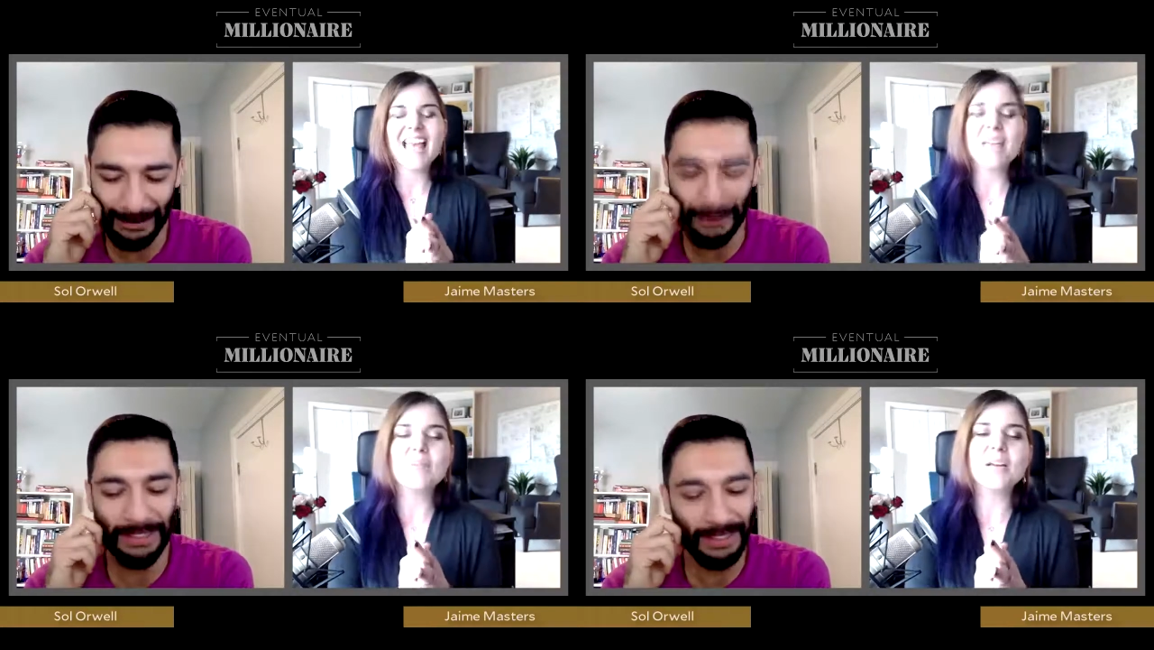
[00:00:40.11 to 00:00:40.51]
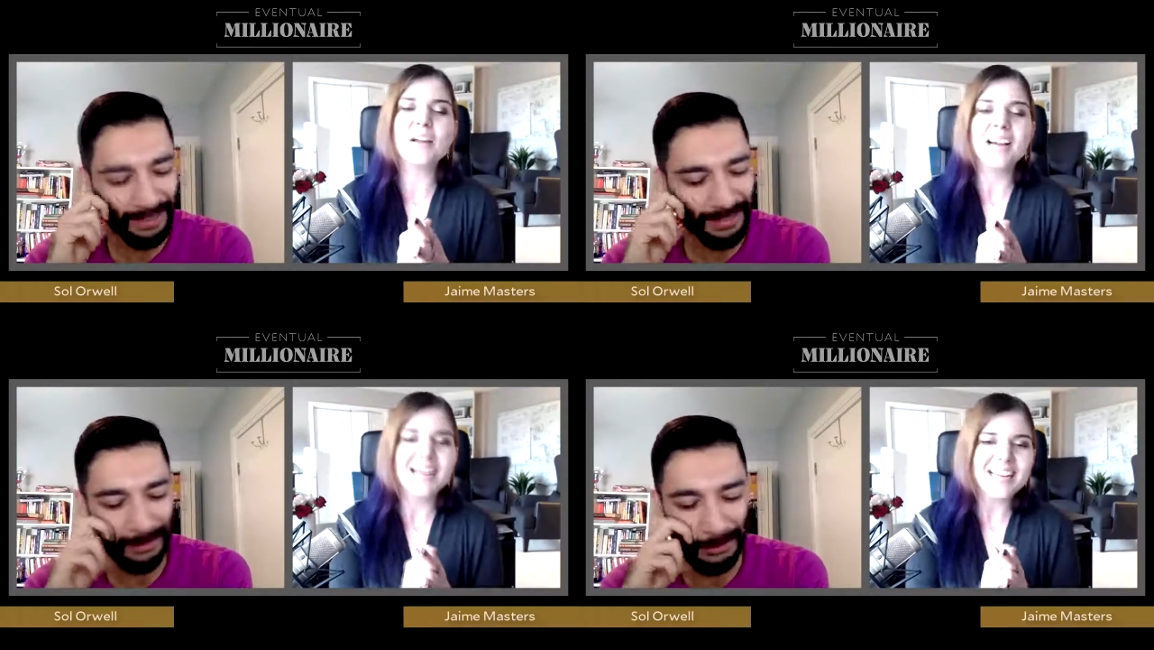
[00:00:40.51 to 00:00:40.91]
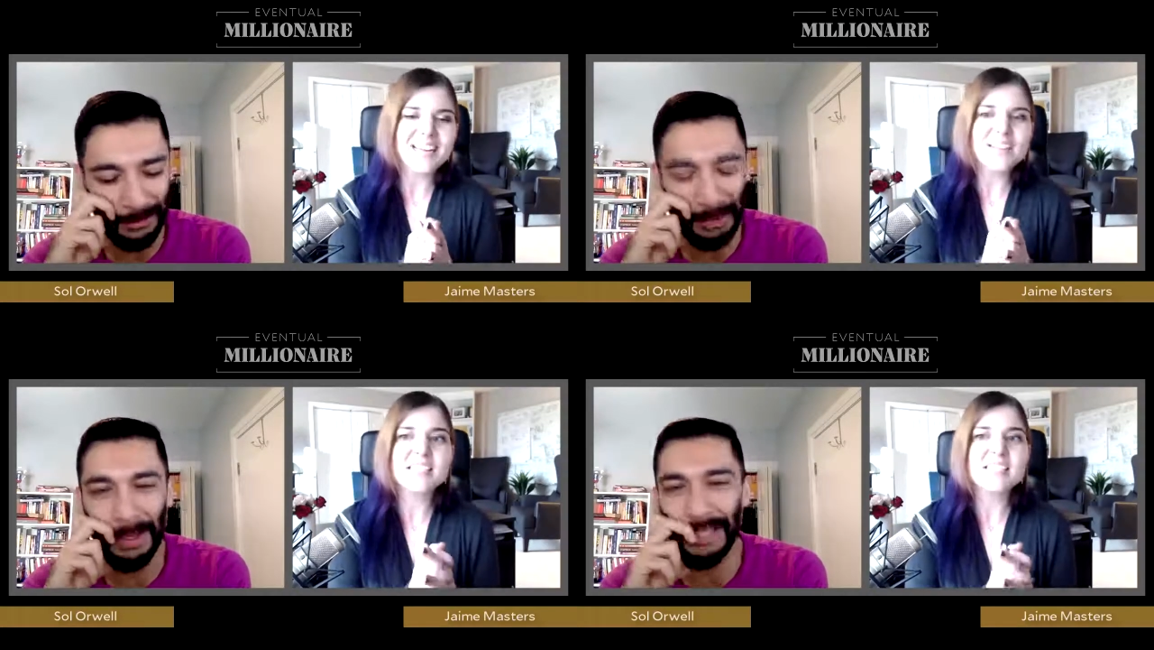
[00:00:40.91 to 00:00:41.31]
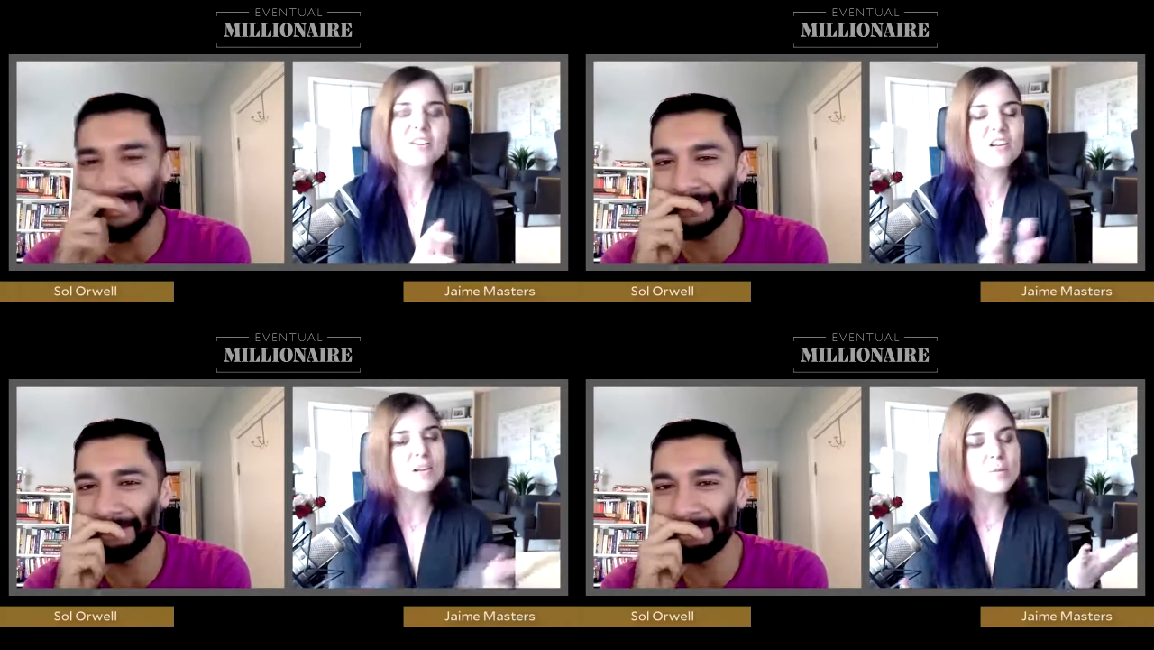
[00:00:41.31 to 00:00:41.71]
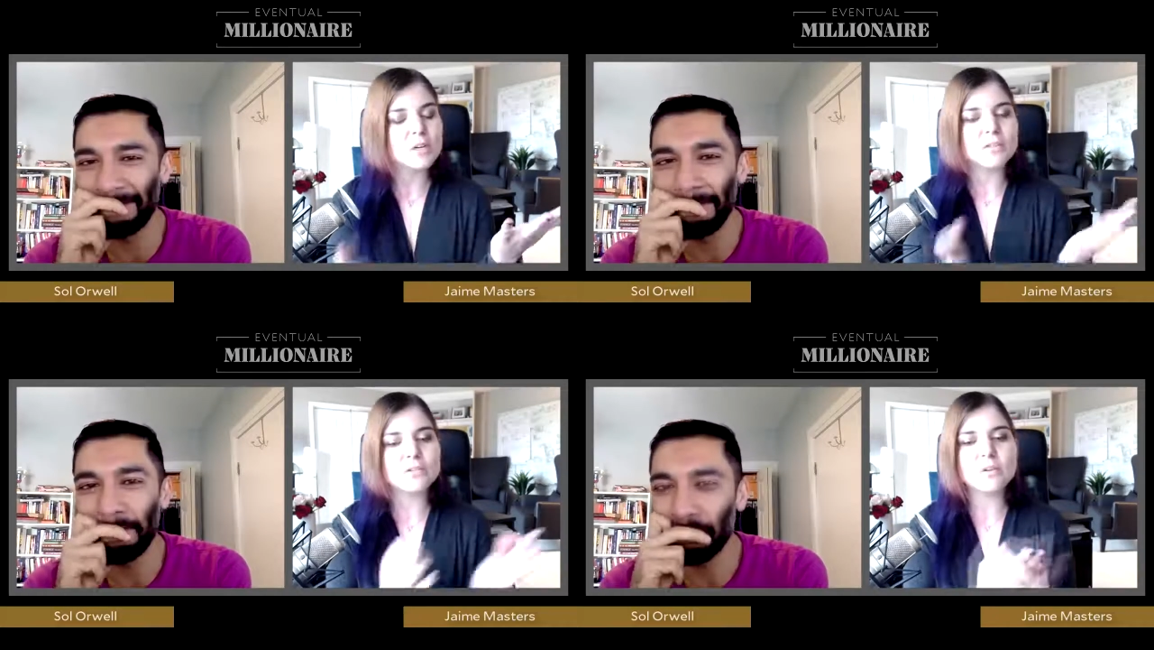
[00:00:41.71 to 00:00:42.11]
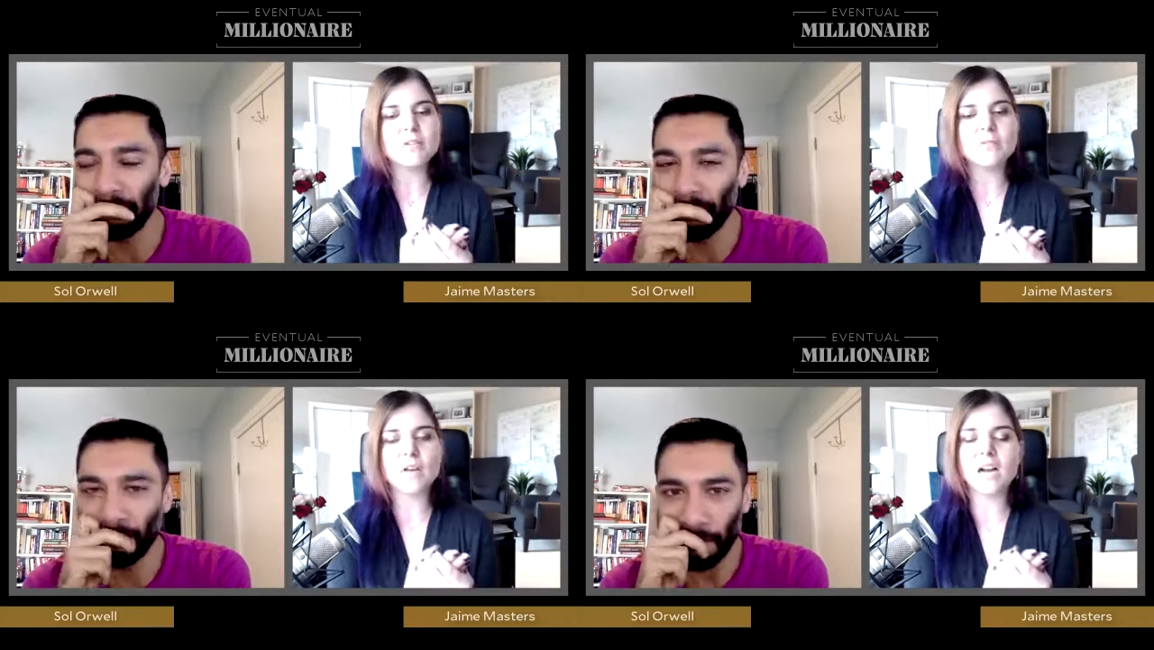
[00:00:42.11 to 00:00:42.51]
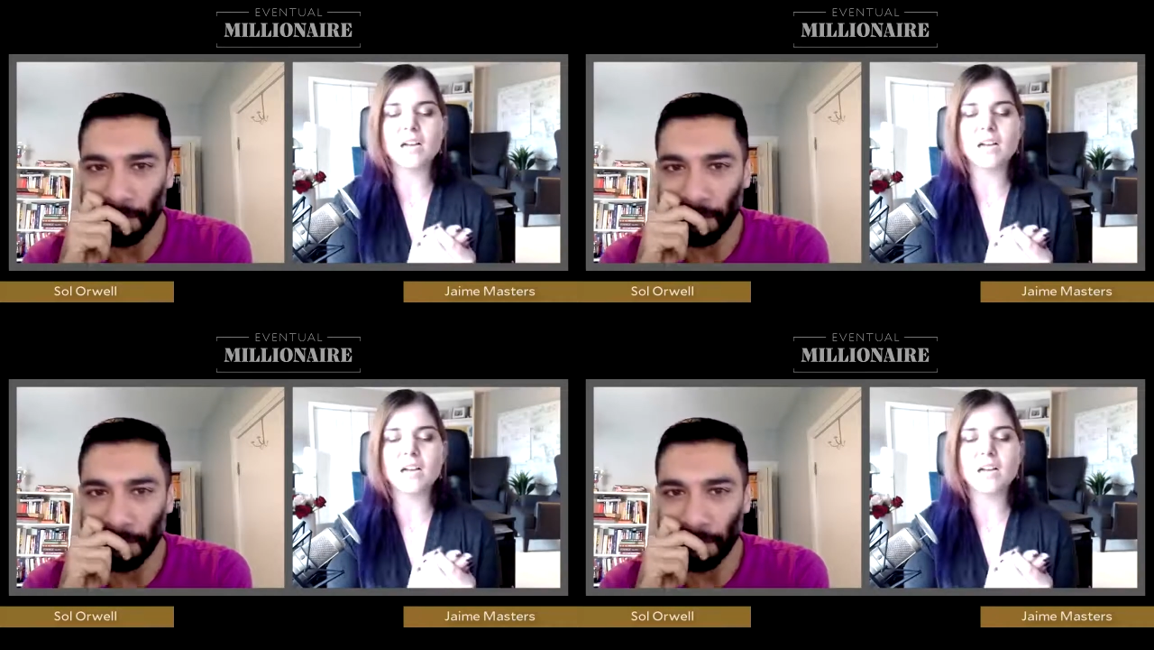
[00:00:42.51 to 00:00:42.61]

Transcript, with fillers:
Speaker 1: we'll but you're, we'll you're a serial entrepreneur. So sort of uh,